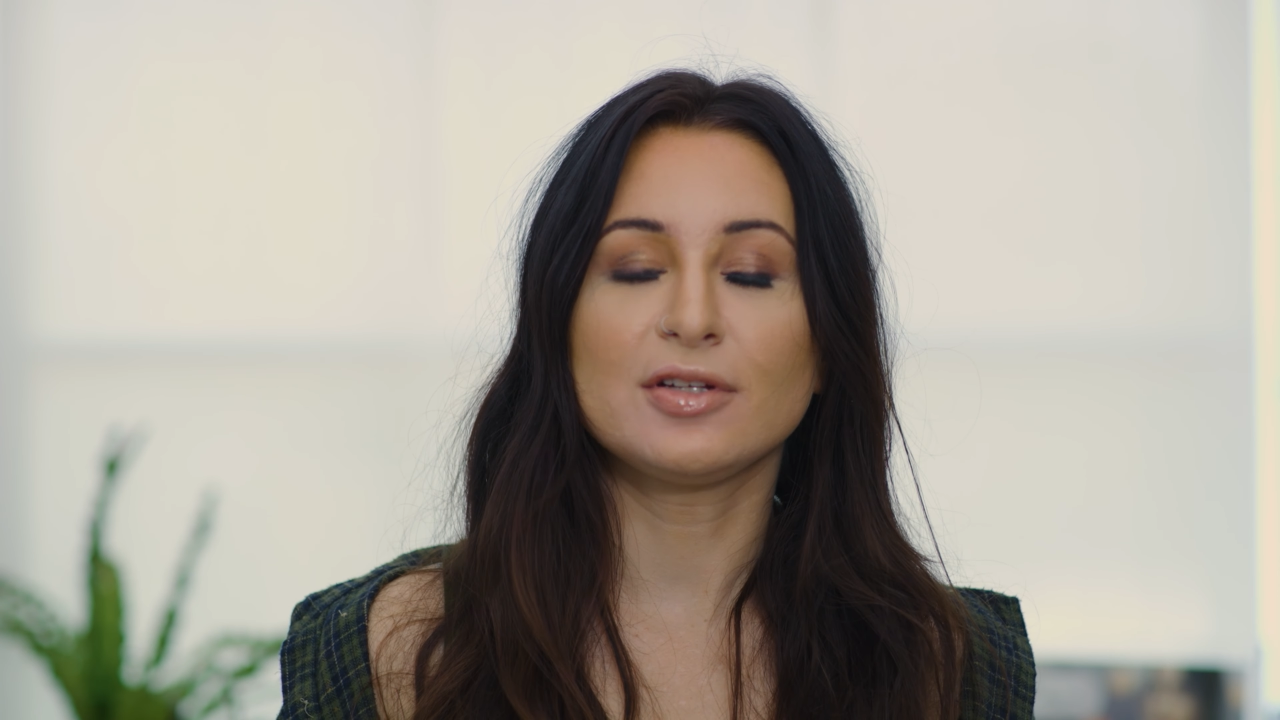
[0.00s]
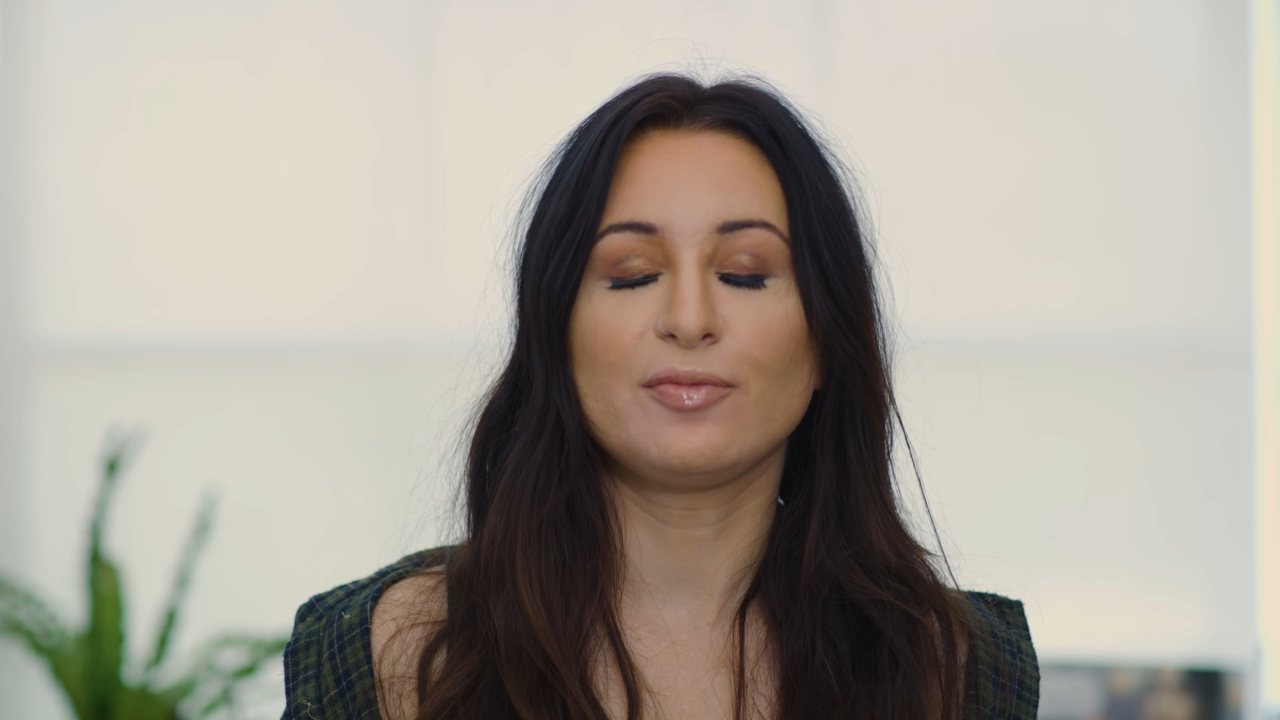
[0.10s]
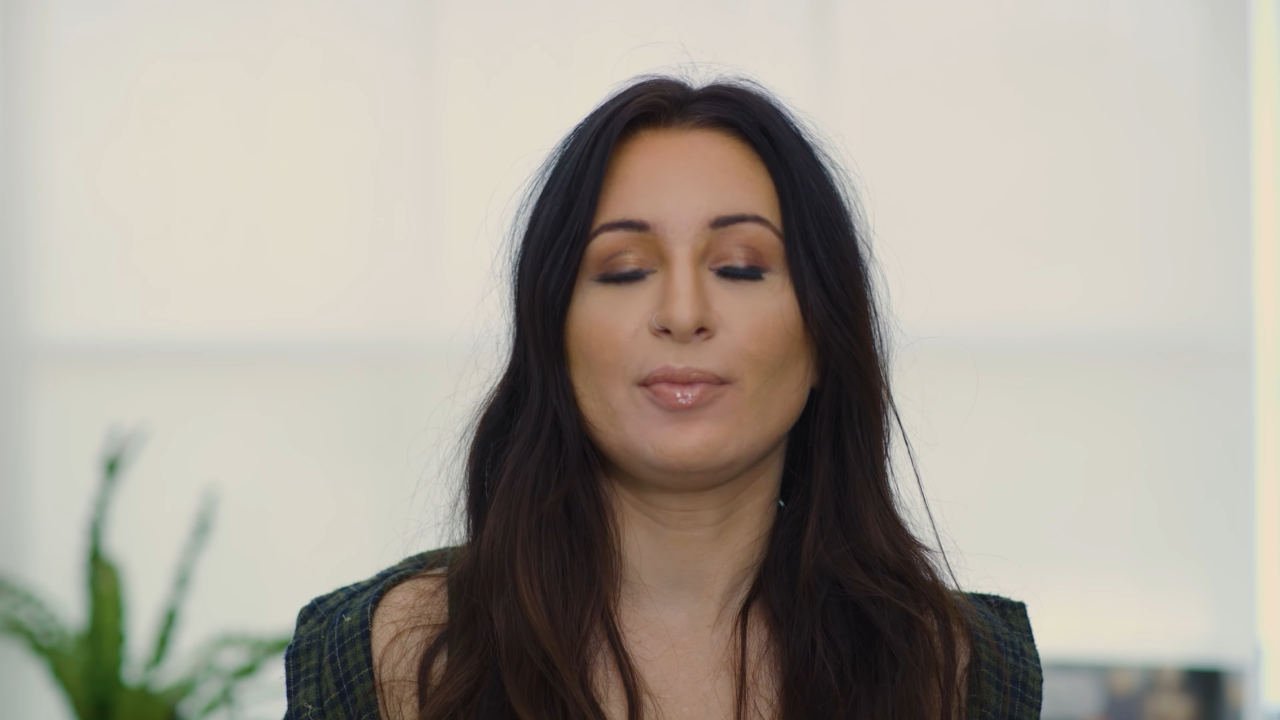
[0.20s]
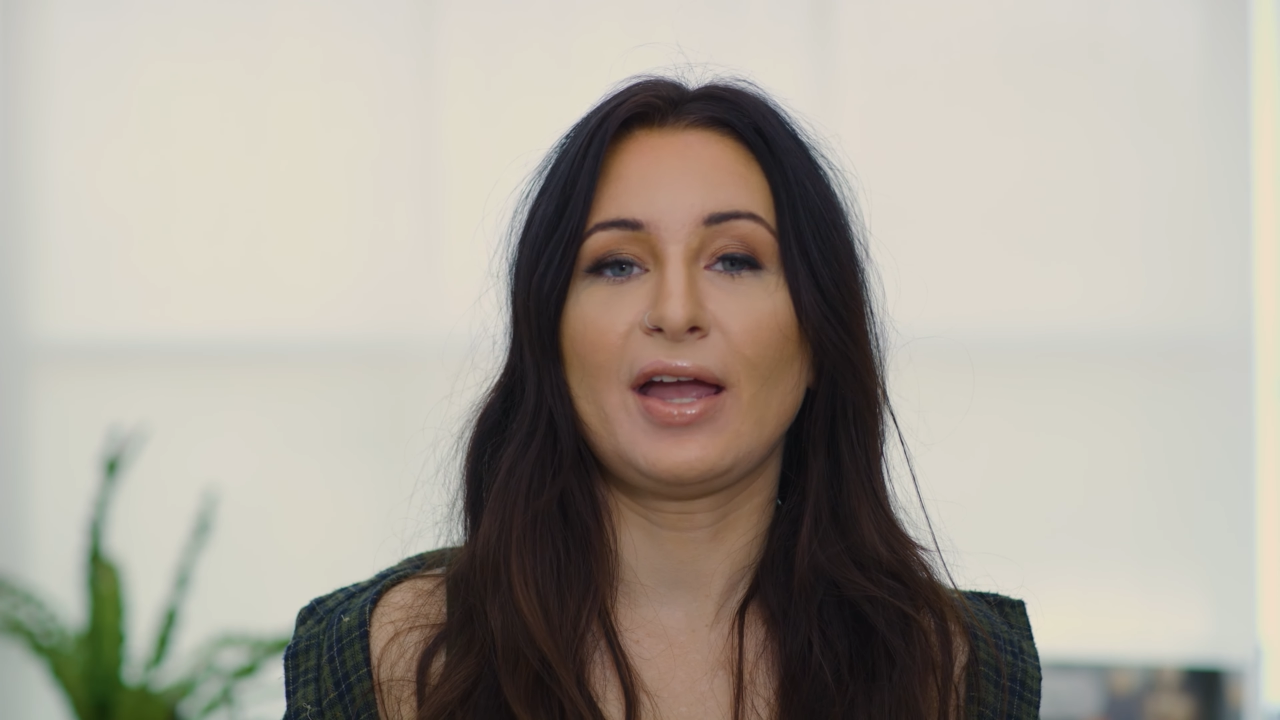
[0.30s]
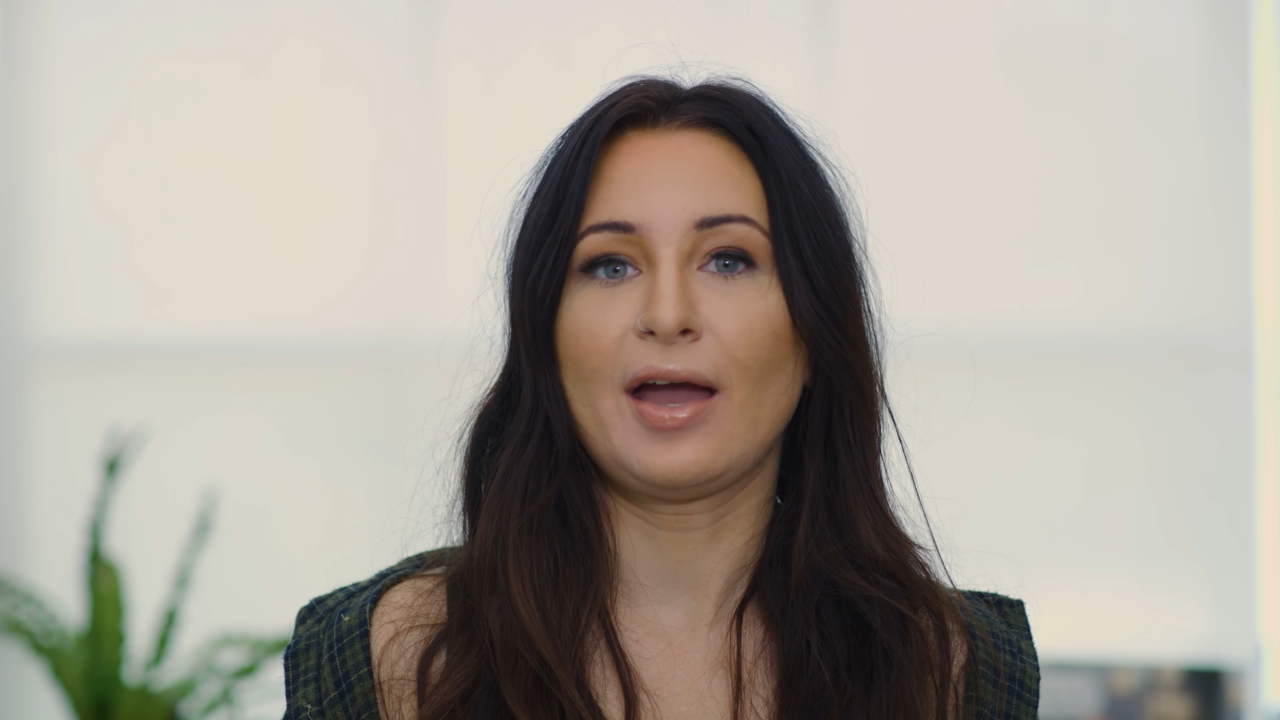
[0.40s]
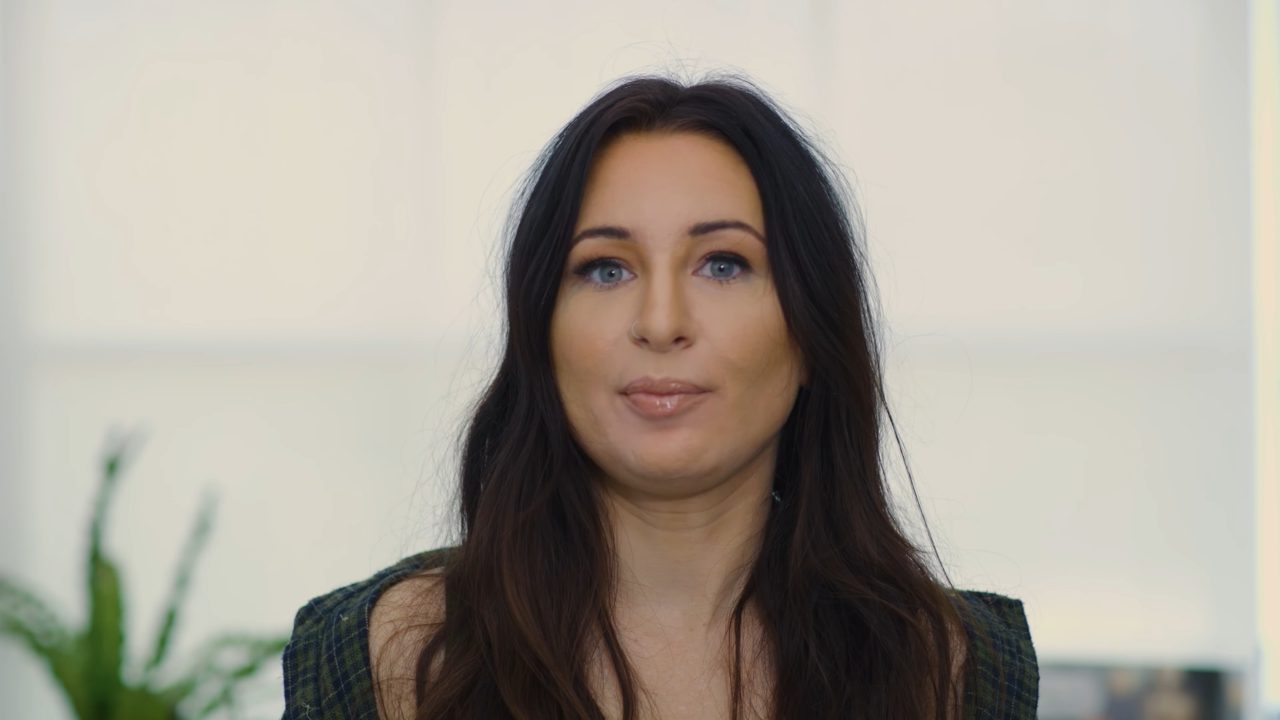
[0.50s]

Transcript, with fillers: to my